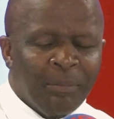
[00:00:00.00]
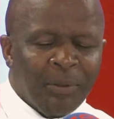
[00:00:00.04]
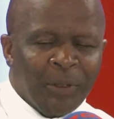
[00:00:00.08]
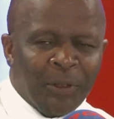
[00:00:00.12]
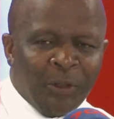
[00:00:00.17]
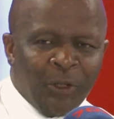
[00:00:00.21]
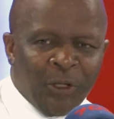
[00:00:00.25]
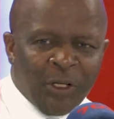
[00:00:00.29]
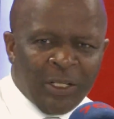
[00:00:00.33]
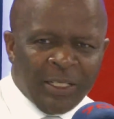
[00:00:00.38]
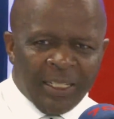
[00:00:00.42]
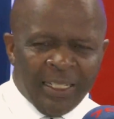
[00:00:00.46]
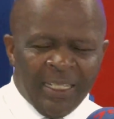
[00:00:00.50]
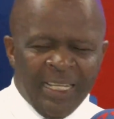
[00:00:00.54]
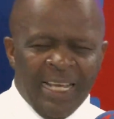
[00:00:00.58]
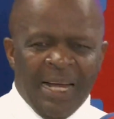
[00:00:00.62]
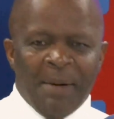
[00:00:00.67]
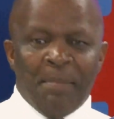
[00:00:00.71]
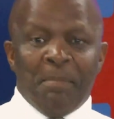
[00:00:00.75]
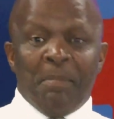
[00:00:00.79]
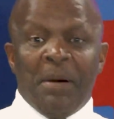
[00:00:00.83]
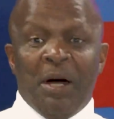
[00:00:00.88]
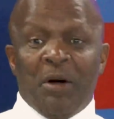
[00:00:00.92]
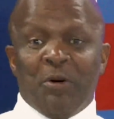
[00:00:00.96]
Because
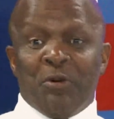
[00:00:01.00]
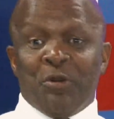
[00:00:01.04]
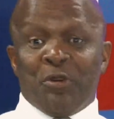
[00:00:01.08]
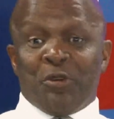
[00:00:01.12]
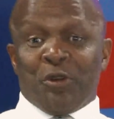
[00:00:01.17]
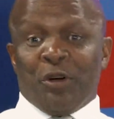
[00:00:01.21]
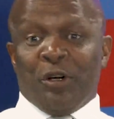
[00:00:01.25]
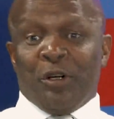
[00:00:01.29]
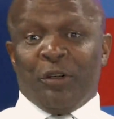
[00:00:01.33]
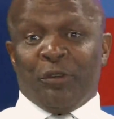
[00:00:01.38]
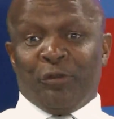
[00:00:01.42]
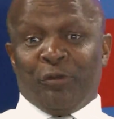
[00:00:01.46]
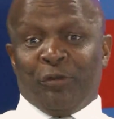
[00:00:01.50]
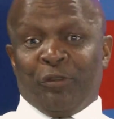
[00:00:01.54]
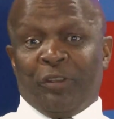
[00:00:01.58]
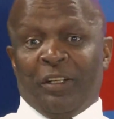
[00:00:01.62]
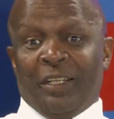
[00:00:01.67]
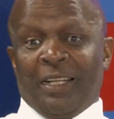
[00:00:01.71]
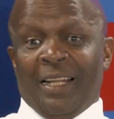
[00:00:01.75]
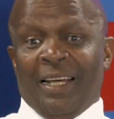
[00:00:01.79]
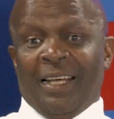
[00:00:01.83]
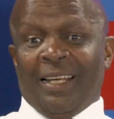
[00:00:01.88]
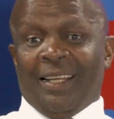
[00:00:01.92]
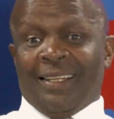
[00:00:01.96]
the amount of
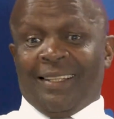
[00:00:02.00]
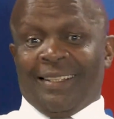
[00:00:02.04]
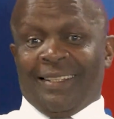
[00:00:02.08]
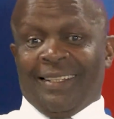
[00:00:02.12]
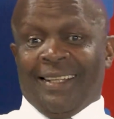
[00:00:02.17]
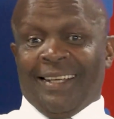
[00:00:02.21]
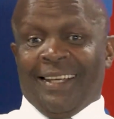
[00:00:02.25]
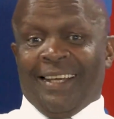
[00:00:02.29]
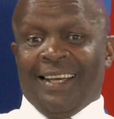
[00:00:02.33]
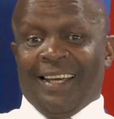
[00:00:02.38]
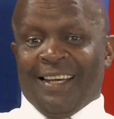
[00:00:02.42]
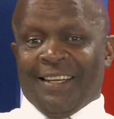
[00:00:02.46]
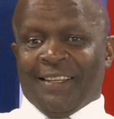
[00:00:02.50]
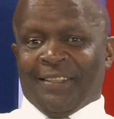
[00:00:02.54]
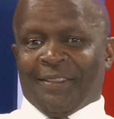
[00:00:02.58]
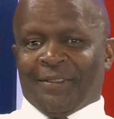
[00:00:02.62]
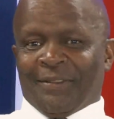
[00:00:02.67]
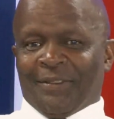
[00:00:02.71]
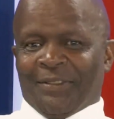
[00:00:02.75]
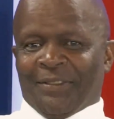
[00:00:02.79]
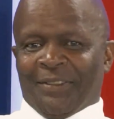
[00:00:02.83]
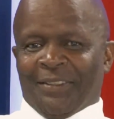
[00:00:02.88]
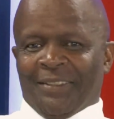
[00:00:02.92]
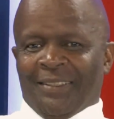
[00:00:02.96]
clients they
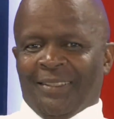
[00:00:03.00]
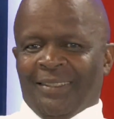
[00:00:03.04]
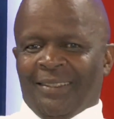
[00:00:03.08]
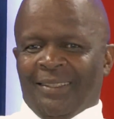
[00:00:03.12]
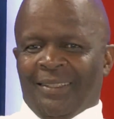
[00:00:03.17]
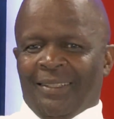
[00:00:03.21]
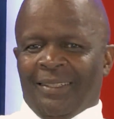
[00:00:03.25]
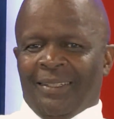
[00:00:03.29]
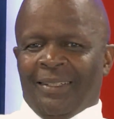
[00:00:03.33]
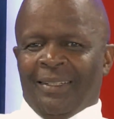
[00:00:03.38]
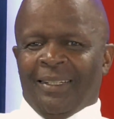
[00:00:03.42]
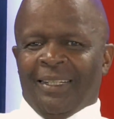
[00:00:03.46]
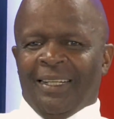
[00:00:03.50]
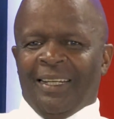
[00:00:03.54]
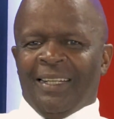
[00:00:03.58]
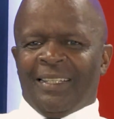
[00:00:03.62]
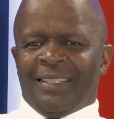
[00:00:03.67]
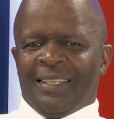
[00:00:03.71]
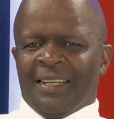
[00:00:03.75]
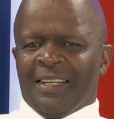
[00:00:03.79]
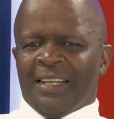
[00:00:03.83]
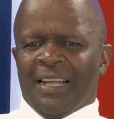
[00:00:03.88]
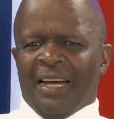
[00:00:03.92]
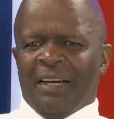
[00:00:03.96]
have,
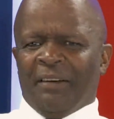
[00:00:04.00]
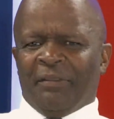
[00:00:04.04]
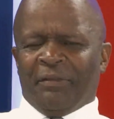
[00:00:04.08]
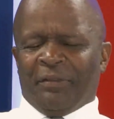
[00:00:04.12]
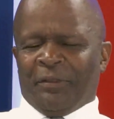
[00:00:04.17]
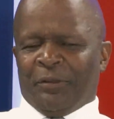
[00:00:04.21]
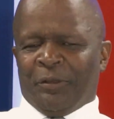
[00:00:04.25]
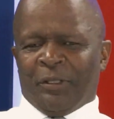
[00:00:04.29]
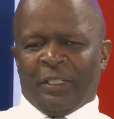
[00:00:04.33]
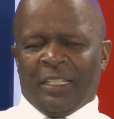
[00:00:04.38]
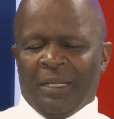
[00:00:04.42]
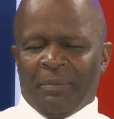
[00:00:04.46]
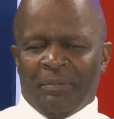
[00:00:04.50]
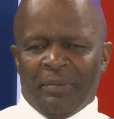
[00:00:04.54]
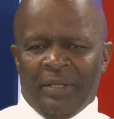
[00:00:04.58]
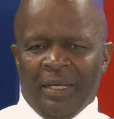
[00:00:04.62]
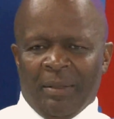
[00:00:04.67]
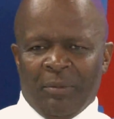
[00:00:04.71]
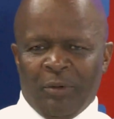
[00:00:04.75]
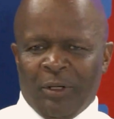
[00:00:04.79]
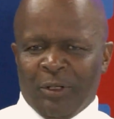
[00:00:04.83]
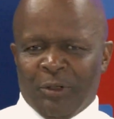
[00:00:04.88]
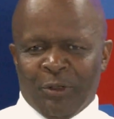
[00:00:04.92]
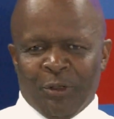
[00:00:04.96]
it's enough to keep
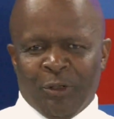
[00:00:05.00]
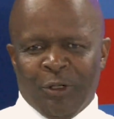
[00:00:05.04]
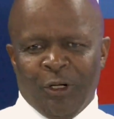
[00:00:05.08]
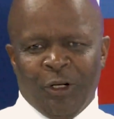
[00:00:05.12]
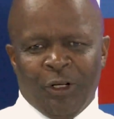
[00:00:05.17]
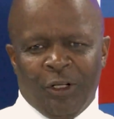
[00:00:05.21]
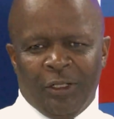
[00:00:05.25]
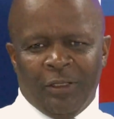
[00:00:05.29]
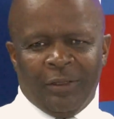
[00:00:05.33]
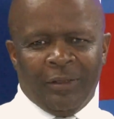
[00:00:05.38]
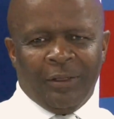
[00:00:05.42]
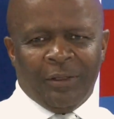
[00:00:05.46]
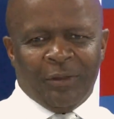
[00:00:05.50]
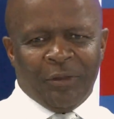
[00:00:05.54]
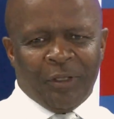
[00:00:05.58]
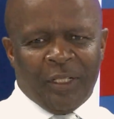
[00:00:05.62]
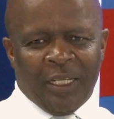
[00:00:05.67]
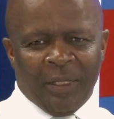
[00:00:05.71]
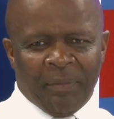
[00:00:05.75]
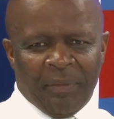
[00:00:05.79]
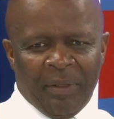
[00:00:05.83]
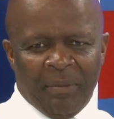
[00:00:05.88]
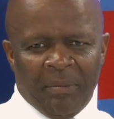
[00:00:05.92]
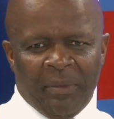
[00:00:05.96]
them, what to call, to
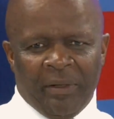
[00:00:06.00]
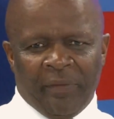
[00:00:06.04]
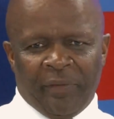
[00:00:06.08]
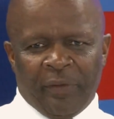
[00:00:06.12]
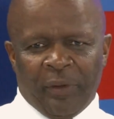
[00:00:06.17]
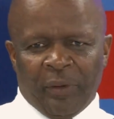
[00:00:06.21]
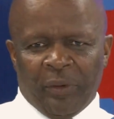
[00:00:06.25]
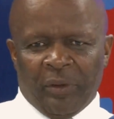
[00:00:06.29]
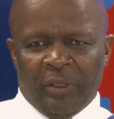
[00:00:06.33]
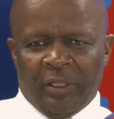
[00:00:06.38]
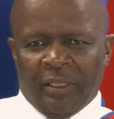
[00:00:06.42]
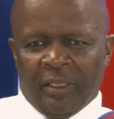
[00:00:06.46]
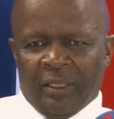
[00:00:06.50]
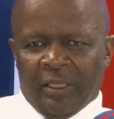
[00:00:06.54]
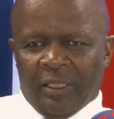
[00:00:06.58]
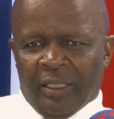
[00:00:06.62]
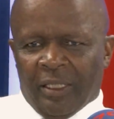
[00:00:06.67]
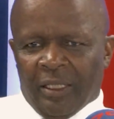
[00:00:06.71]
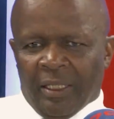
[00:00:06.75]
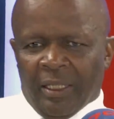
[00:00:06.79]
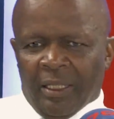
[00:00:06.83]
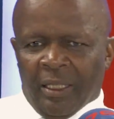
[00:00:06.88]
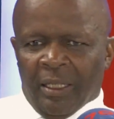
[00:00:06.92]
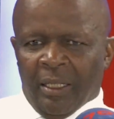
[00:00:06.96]
keep them afloat.
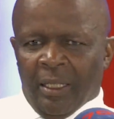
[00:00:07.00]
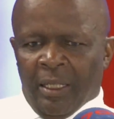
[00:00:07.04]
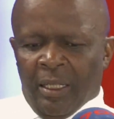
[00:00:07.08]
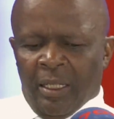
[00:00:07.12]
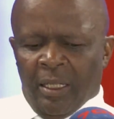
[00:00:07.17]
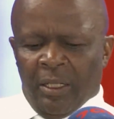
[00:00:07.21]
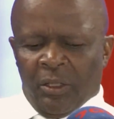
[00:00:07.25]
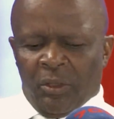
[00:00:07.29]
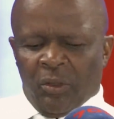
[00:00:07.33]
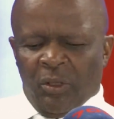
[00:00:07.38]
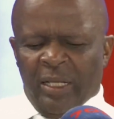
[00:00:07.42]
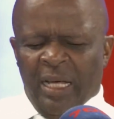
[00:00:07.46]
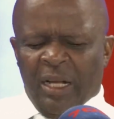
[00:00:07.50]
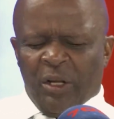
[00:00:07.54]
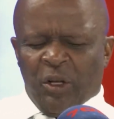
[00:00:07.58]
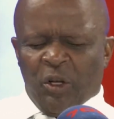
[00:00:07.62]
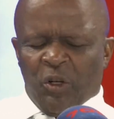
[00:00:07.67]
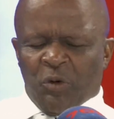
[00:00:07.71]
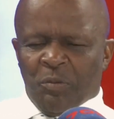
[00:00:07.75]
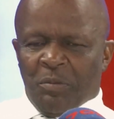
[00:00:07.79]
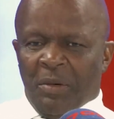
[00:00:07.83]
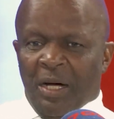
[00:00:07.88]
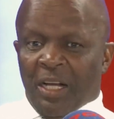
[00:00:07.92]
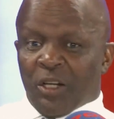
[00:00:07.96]
So they're
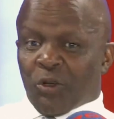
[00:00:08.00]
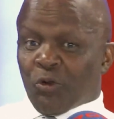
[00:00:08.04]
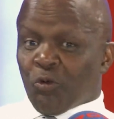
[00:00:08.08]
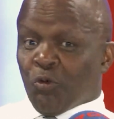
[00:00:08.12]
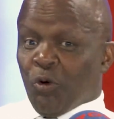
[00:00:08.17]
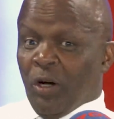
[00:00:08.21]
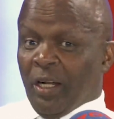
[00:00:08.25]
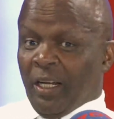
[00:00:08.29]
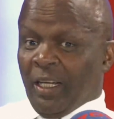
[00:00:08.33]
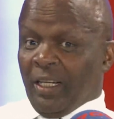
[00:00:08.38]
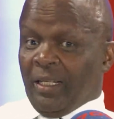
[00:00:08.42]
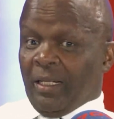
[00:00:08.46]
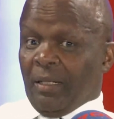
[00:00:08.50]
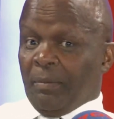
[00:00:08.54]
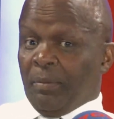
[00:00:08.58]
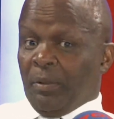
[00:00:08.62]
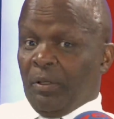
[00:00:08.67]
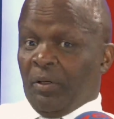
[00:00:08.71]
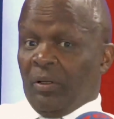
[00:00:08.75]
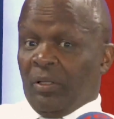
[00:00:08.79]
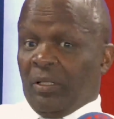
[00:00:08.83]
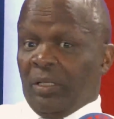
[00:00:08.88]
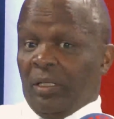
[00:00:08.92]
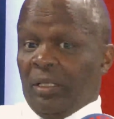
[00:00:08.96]
not much worried
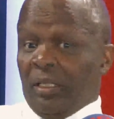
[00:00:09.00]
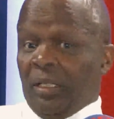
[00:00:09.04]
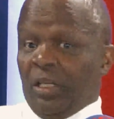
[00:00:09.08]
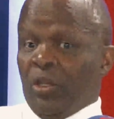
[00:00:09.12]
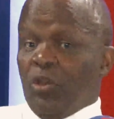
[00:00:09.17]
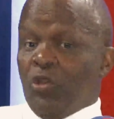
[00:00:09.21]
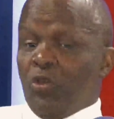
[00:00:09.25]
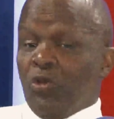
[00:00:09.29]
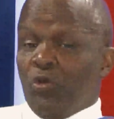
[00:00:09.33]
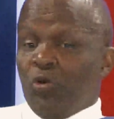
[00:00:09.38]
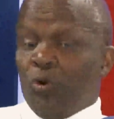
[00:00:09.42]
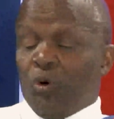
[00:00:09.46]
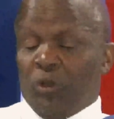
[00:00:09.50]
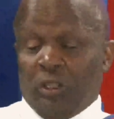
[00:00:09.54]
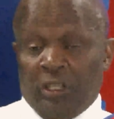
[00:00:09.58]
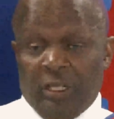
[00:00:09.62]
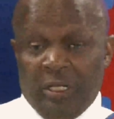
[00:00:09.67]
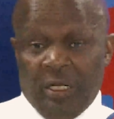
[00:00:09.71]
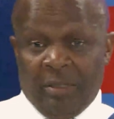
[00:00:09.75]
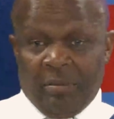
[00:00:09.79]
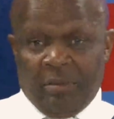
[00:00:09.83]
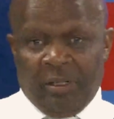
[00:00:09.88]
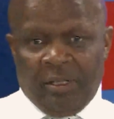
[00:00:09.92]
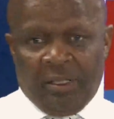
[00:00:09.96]
about the
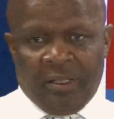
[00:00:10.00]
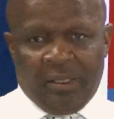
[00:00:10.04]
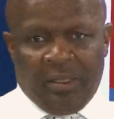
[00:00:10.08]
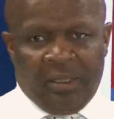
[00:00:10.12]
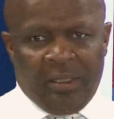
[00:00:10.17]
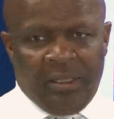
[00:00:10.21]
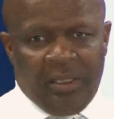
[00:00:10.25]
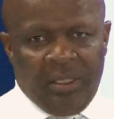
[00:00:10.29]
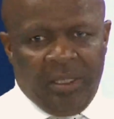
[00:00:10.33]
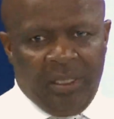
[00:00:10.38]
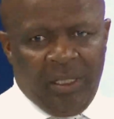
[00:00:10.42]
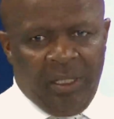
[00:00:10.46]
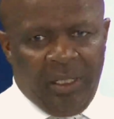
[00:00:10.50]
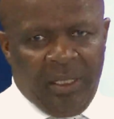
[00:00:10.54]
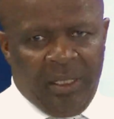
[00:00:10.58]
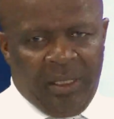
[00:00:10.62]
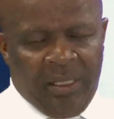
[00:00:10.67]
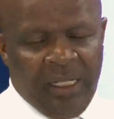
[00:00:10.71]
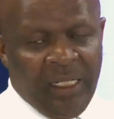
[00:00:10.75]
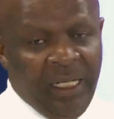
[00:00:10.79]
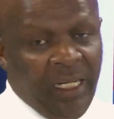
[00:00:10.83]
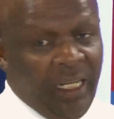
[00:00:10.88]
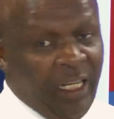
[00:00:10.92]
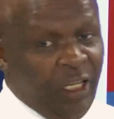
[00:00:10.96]
huge numbers
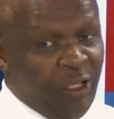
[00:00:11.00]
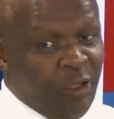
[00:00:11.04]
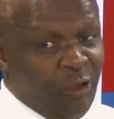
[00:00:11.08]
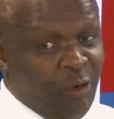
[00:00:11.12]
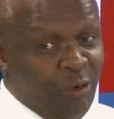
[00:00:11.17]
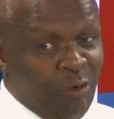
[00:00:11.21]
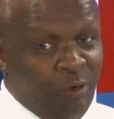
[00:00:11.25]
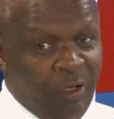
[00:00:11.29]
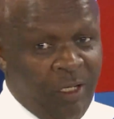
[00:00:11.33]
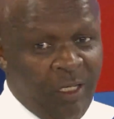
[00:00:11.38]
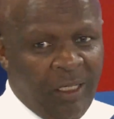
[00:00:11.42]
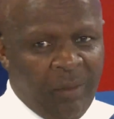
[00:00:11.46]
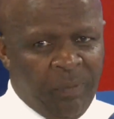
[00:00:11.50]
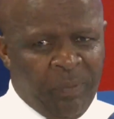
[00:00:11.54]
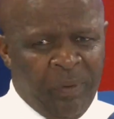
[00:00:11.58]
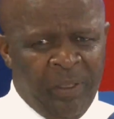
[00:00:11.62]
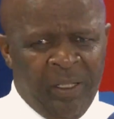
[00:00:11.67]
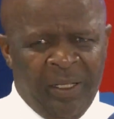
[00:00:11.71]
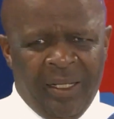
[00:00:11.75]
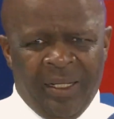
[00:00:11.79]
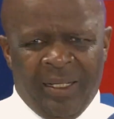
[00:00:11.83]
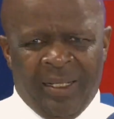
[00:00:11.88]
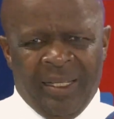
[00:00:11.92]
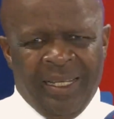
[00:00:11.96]
that are excluded,
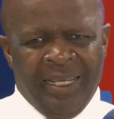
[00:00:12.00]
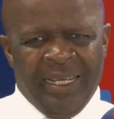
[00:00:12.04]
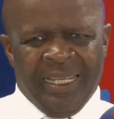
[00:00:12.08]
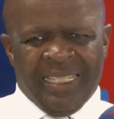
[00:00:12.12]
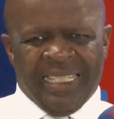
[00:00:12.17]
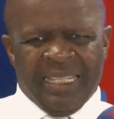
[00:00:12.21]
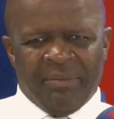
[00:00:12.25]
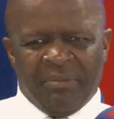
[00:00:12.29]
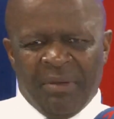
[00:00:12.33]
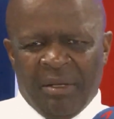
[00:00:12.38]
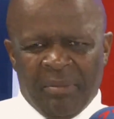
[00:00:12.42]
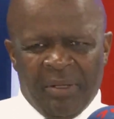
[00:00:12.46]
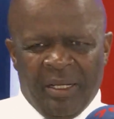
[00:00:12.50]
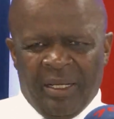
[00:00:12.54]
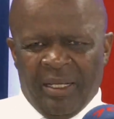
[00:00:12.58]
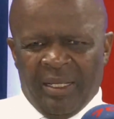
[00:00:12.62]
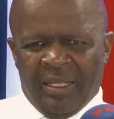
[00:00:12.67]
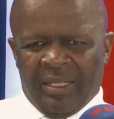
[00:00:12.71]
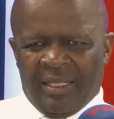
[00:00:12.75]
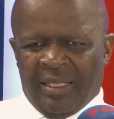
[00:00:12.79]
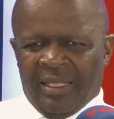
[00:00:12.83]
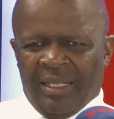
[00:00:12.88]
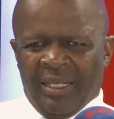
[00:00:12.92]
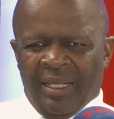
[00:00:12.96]
be it the
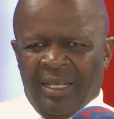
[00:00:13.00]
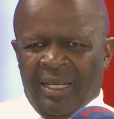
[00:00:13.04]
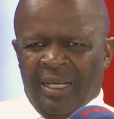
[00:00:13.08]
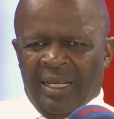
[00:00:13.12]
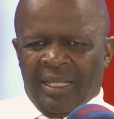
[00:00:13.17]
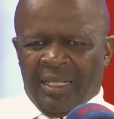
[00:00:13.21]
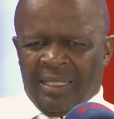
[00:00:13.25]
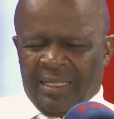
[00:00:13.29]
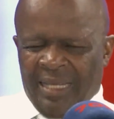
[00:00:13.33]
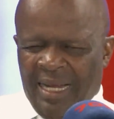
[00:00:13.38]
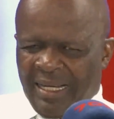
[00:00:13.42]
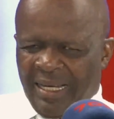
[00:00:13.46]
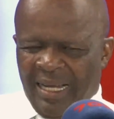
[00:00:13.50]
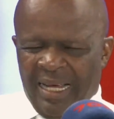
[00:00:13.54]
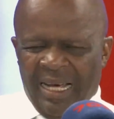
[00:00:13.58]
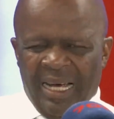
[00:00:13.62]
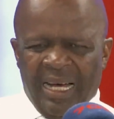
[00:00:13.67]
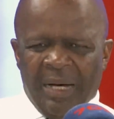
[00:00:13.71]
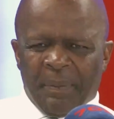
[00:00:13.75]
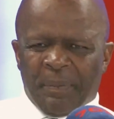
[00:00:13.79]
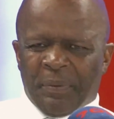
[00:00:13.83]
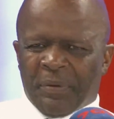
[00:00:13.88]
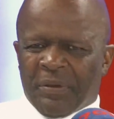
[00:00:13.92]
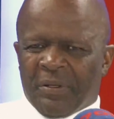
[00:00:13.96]
SMMEs,
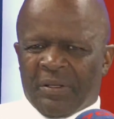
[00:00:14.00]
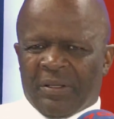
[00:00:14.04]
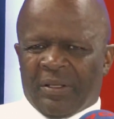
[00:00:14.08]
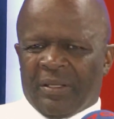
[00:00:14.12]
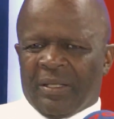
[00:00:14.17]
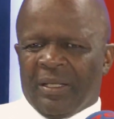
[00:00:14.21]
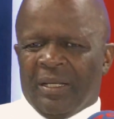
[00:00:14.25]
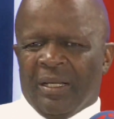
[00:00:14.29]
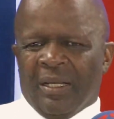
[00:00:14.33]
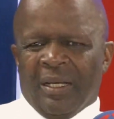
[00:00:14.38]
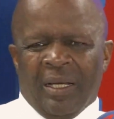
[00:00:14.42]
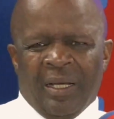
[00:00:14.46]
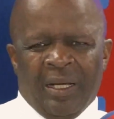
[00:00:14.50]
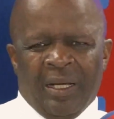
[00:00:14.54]
startups,